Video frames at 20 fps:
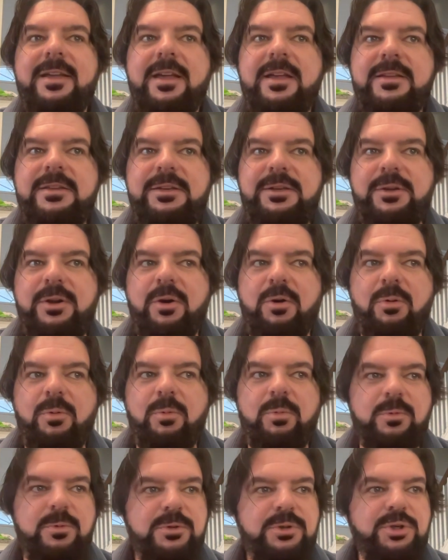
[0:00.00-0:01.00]
you
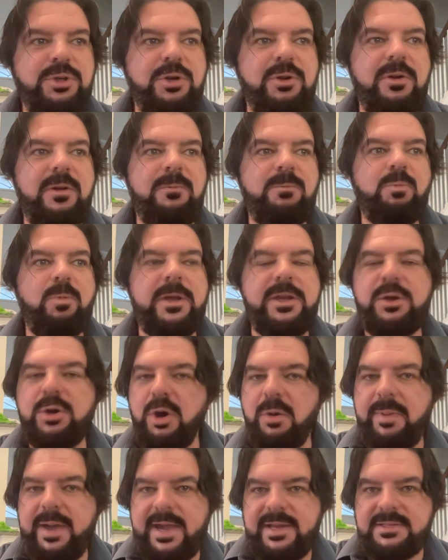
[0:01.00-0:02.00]
know, should we go
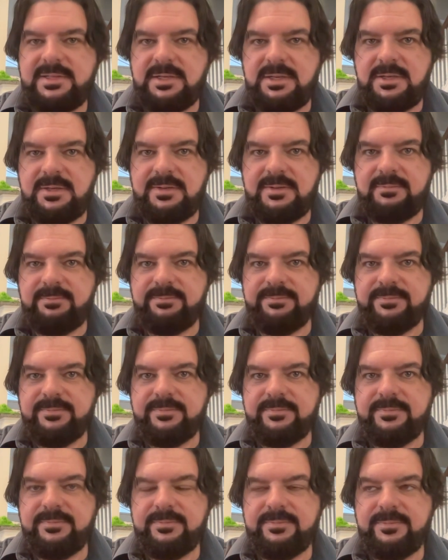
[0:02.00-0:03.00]
back to
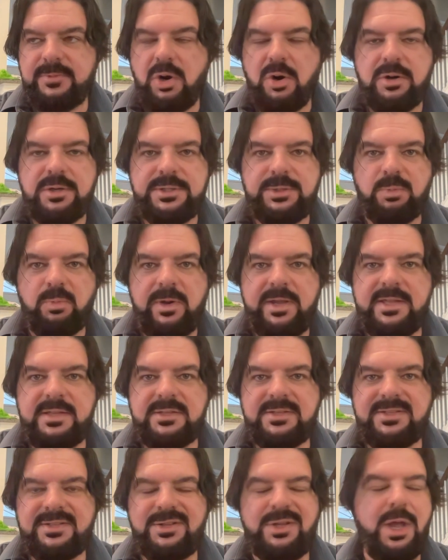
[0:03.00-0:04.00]
Carson
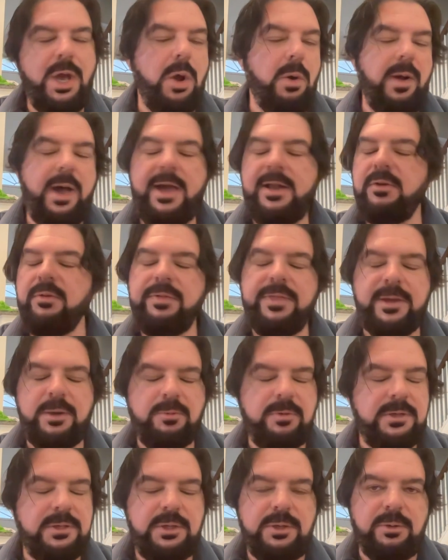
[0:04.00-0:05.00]
Wentz? No, I don't think
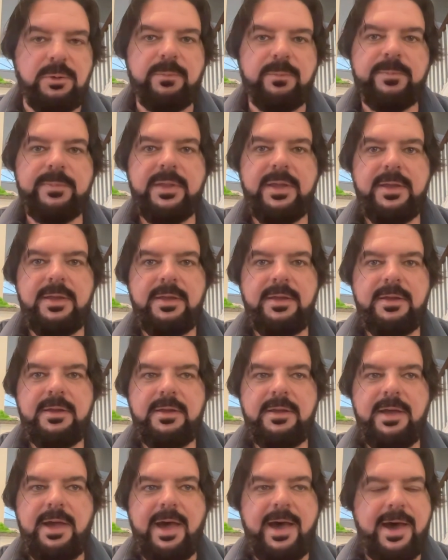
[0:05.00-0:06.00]
we do.
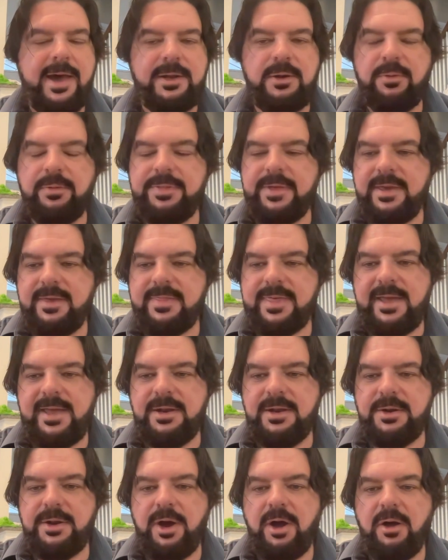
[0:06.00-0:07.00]
I don't think that
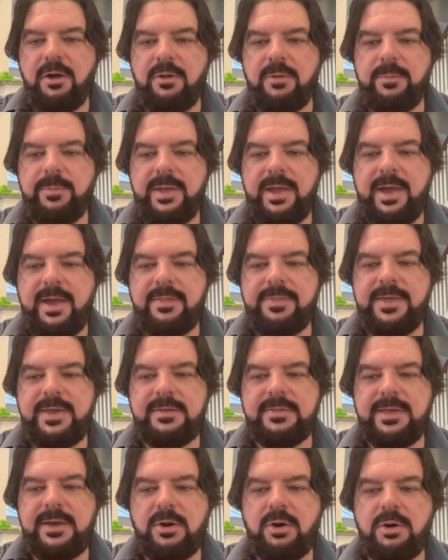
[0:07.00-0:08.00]
at all. I
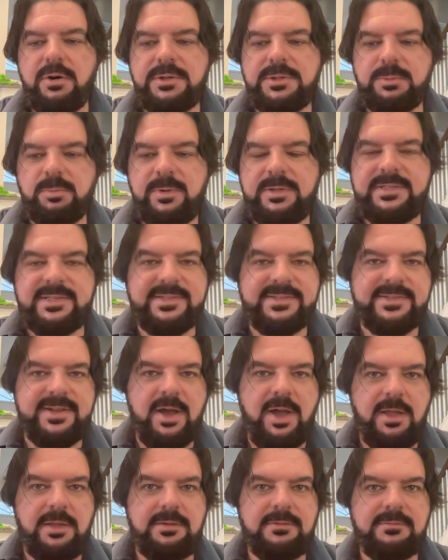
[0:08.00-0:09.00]
think that Carson Wentz is
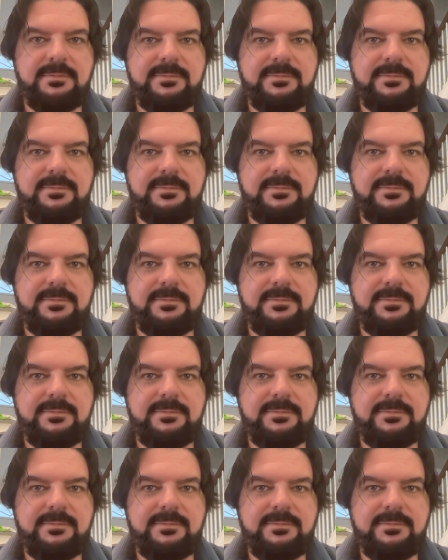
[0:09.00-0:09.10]
done.